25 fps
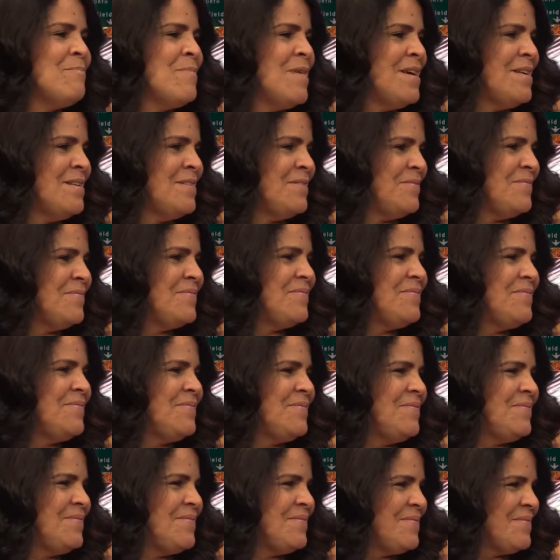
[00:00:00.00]
Amen.
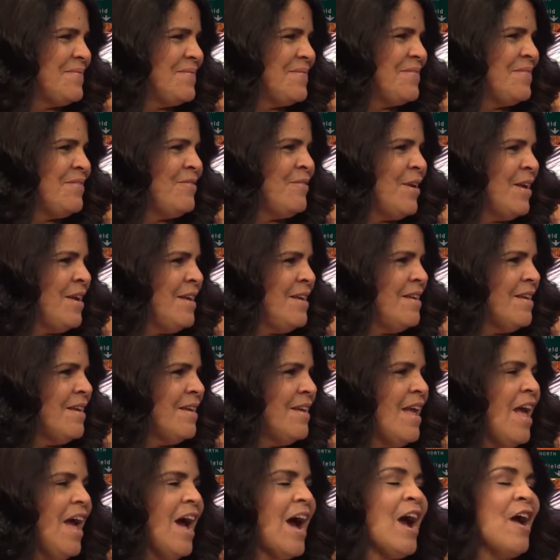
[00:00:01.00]
I love that. Right?
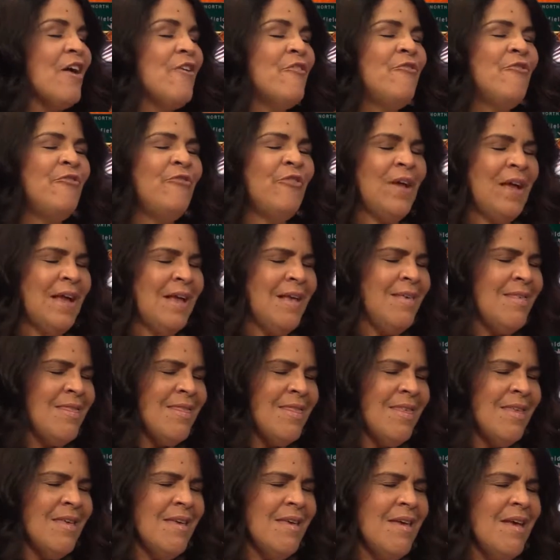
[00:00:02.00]
Is your faith,
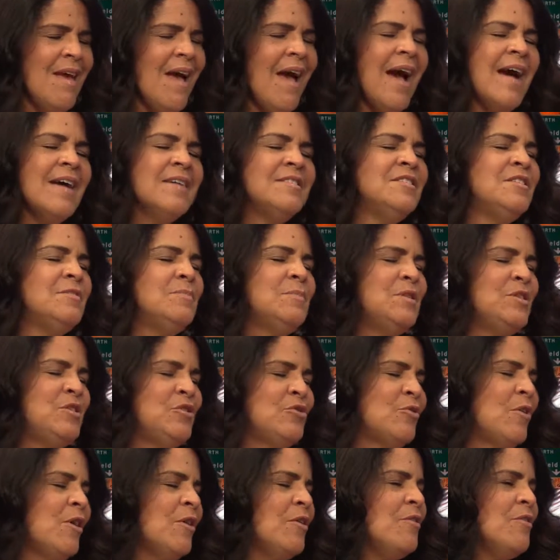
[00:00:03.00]
faith has to be
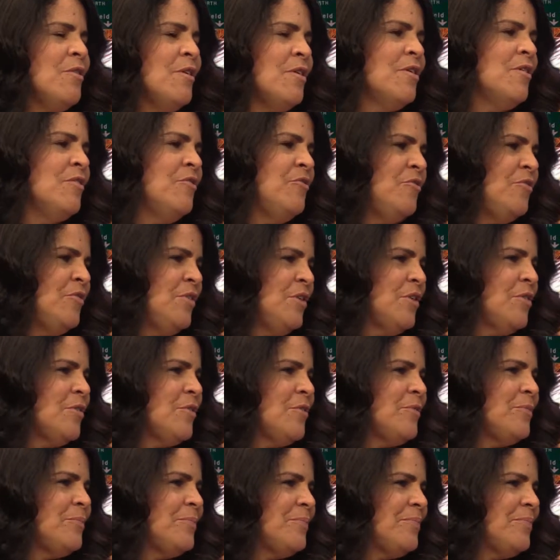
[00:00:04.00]
stronger than our fear.